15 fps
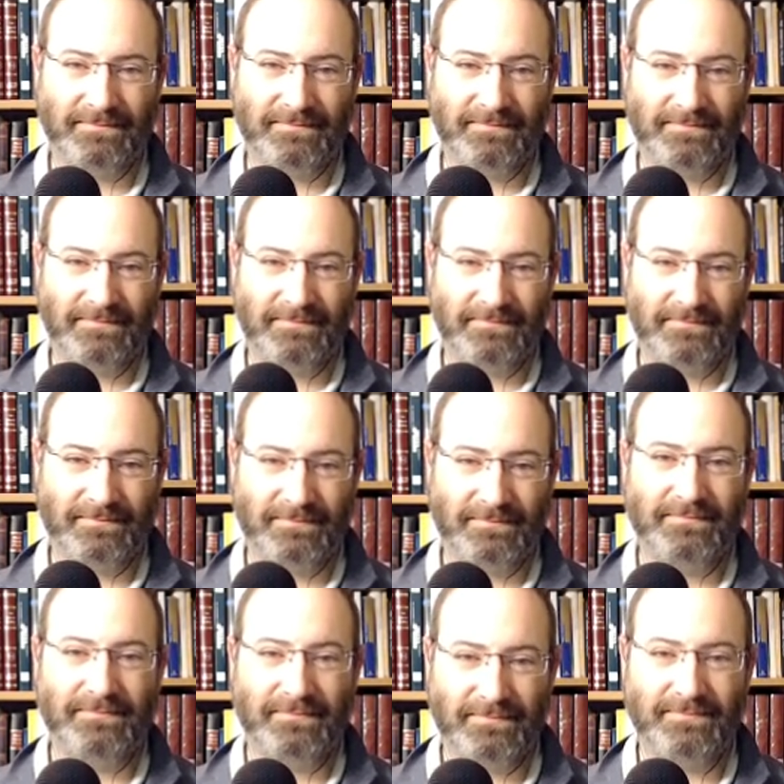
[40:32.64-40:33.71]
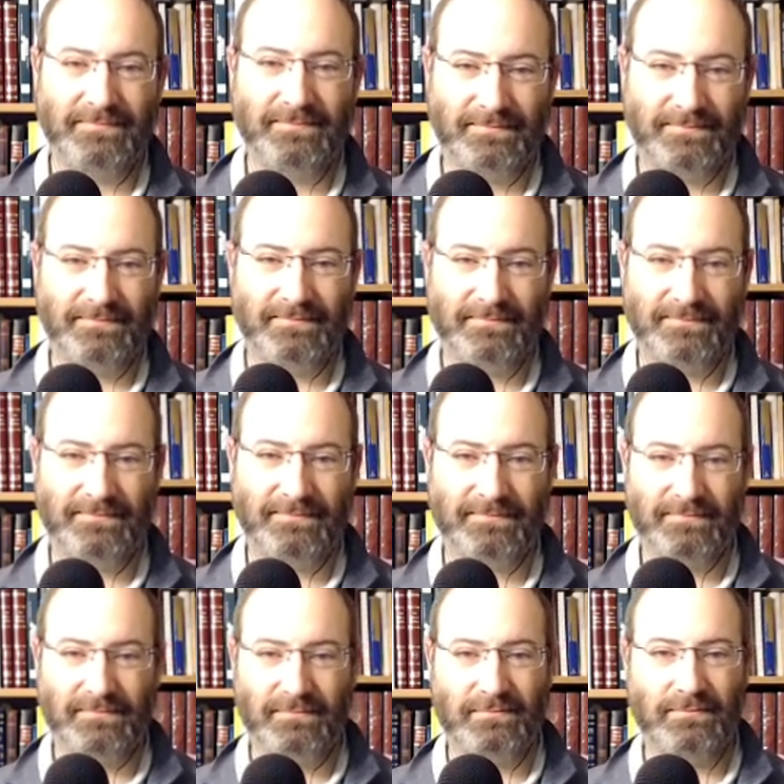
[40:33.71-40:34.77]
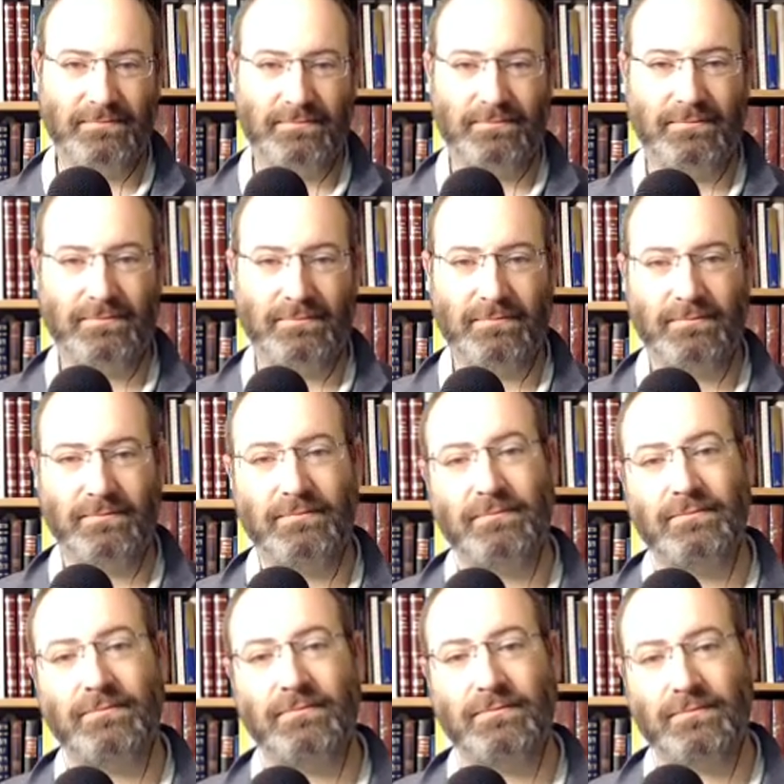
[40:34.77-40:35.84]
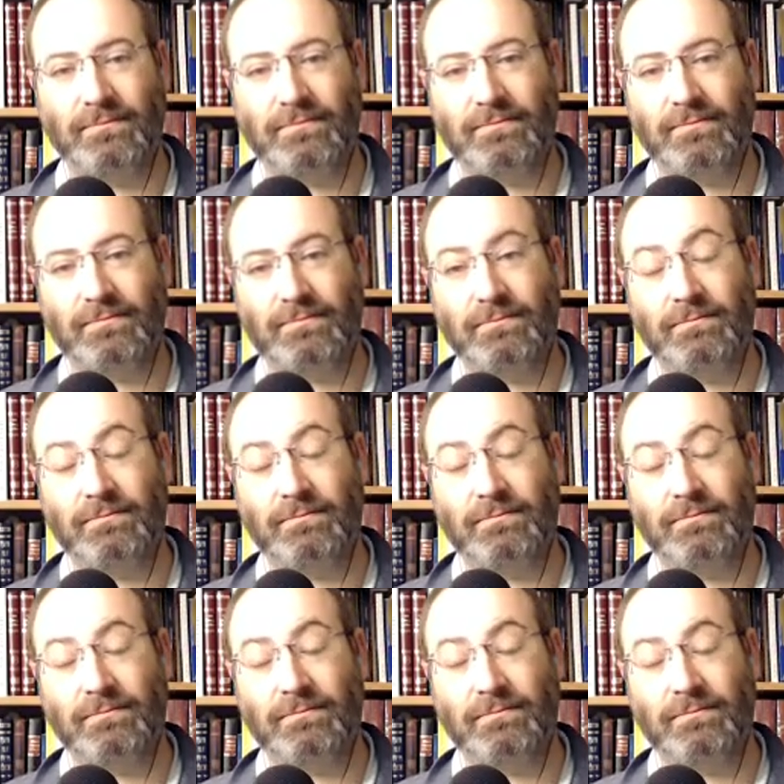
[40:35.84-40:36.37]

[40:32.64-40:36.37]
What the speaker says: (silent)